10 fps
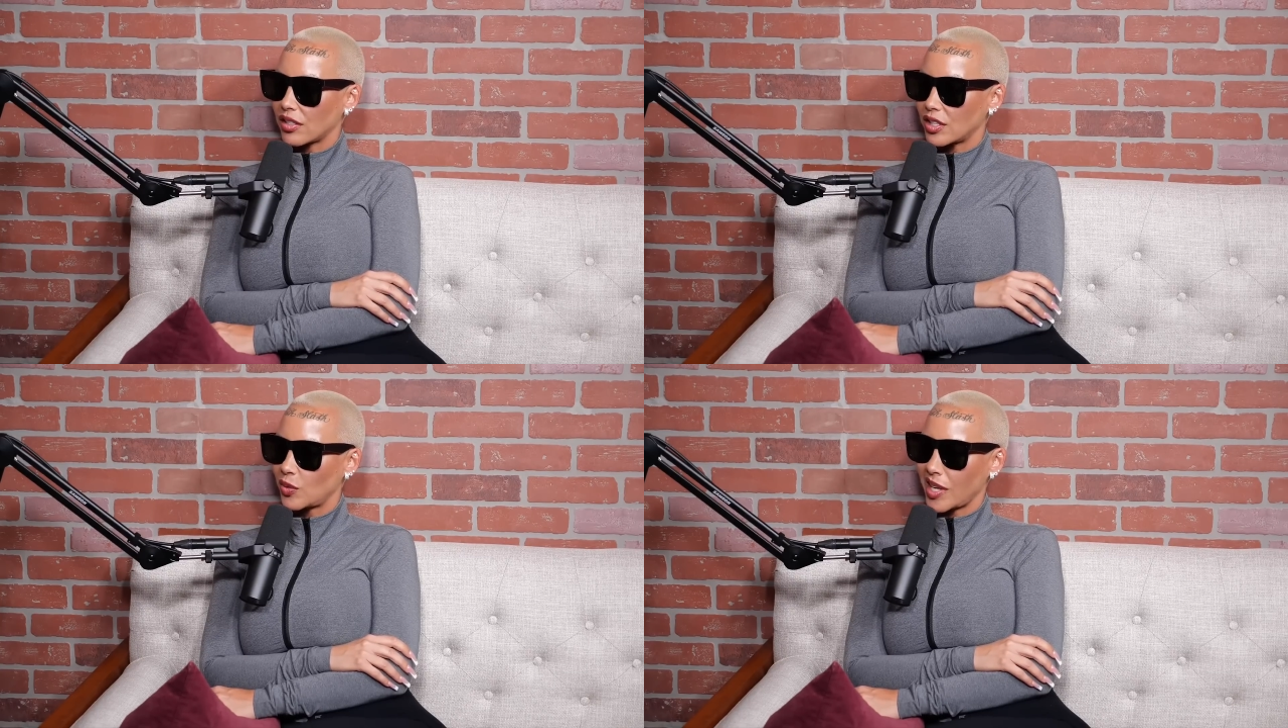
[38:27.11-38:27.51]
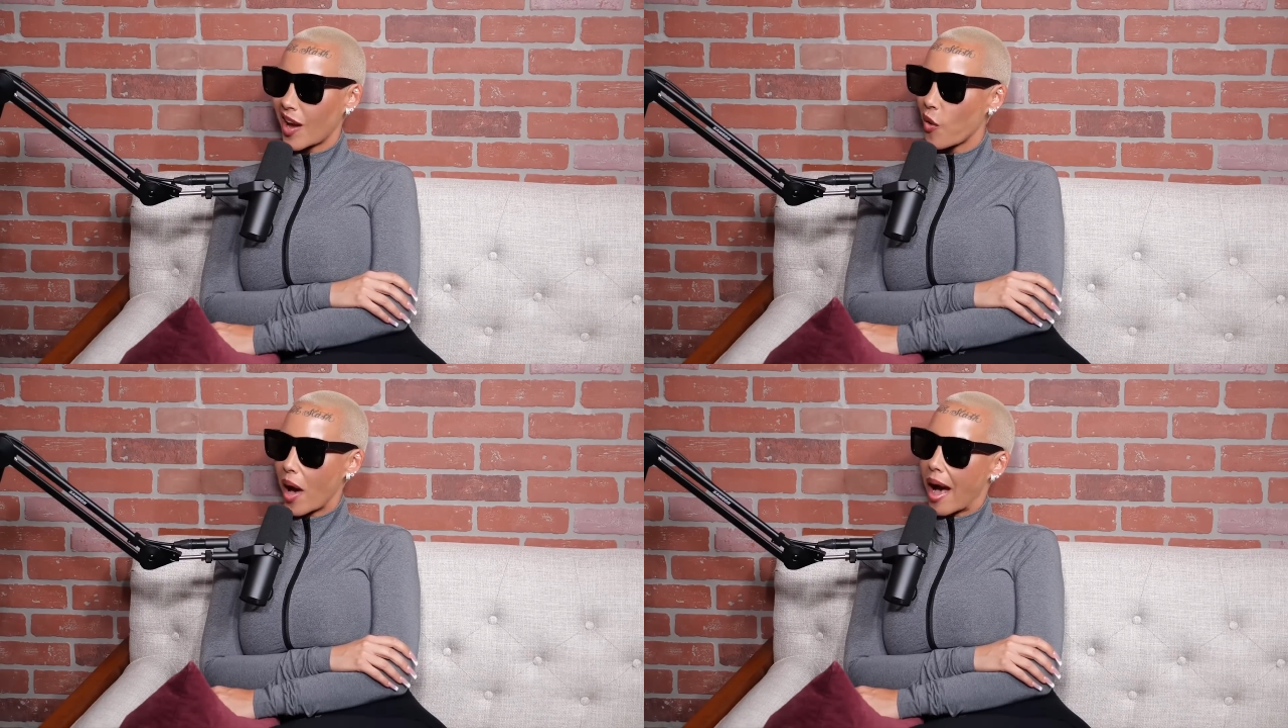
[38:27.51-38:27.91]
doing that
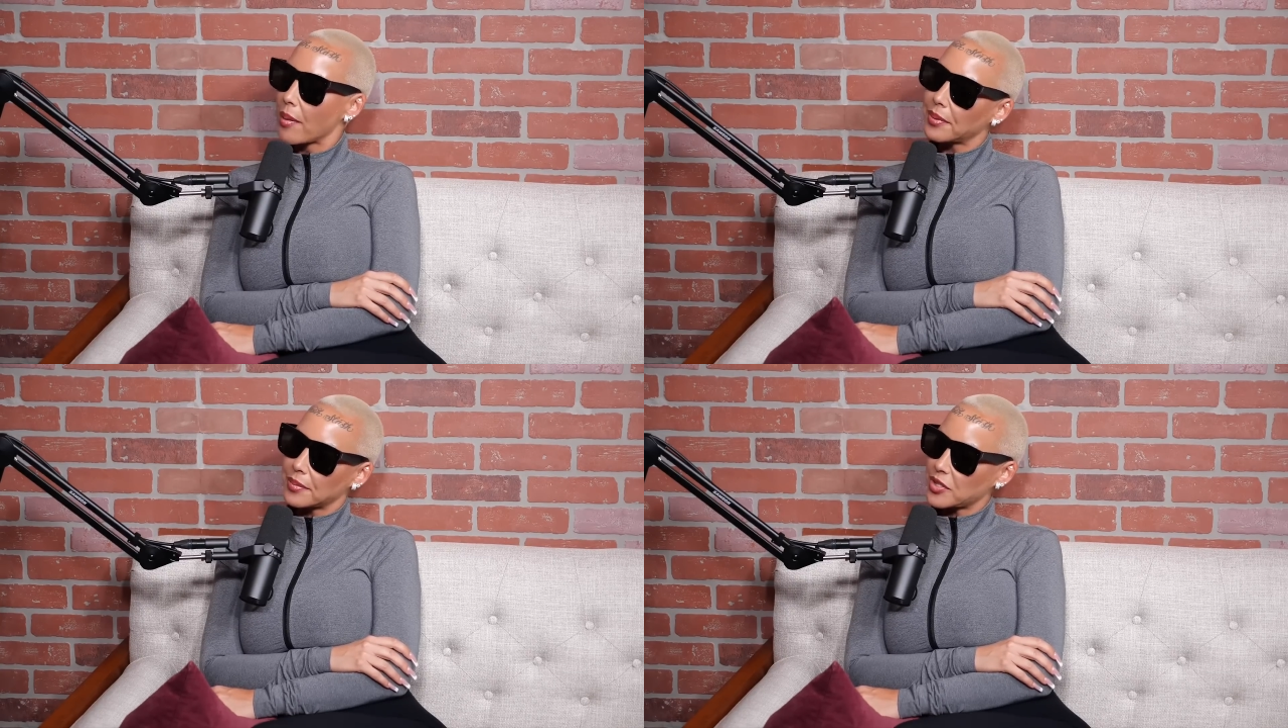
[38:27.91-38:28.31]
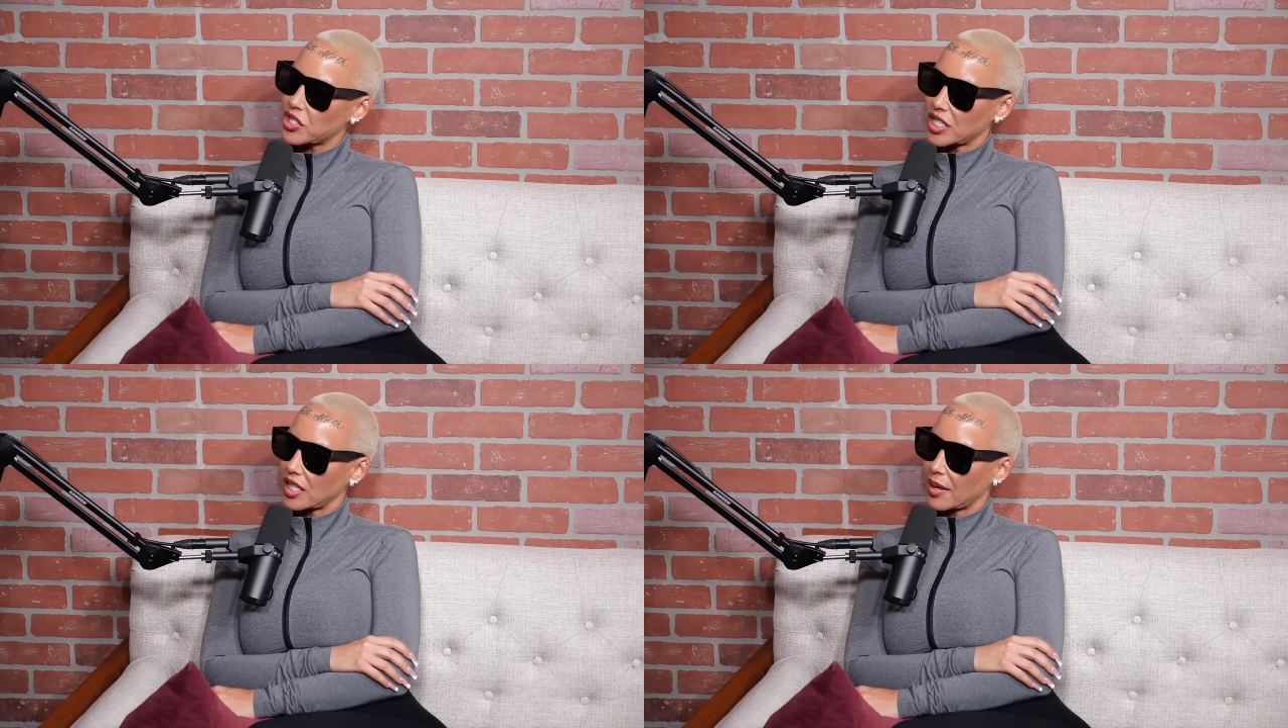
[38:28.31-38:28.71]
whole album and
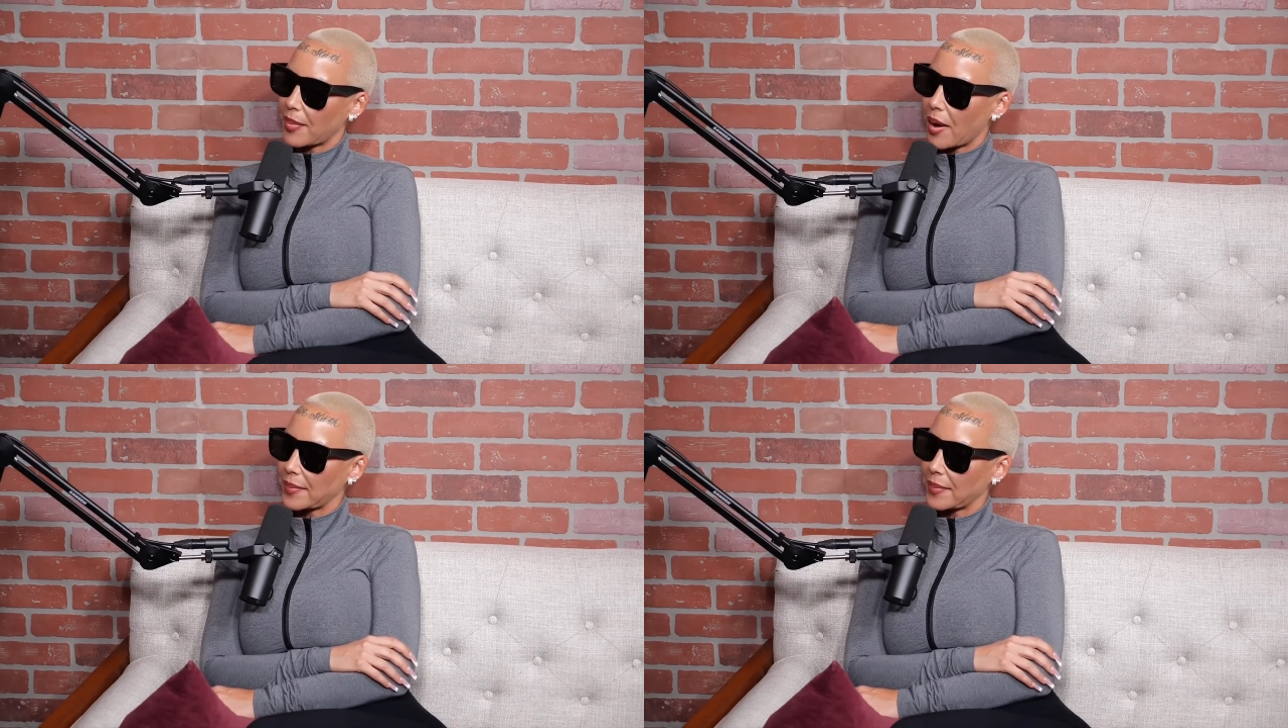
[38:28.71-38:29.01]
shit about